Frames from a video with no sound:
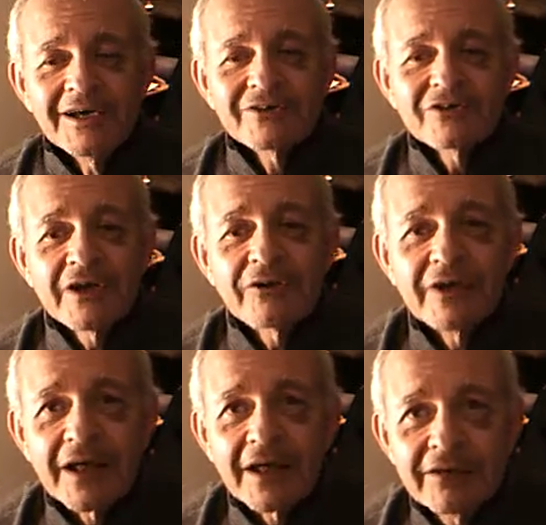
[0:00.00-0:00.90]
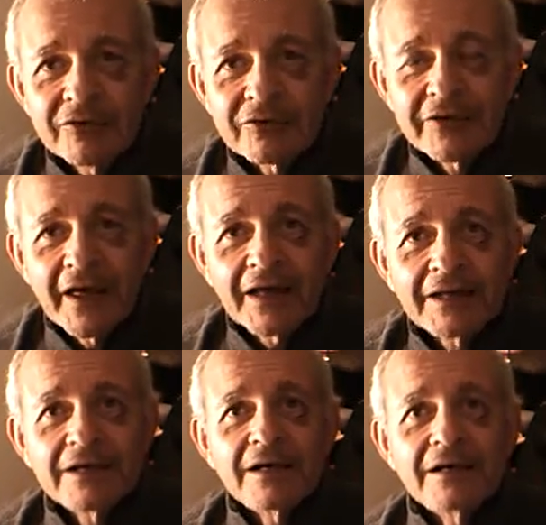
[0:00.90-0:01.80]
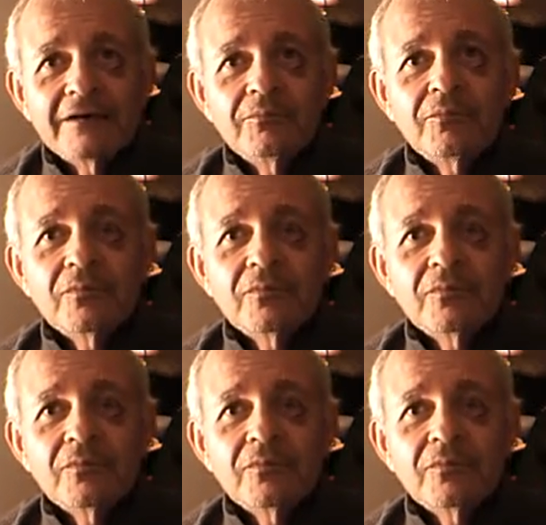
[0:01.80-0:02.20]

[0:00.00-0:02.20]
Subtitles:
So anyway, I'll leave you with that. A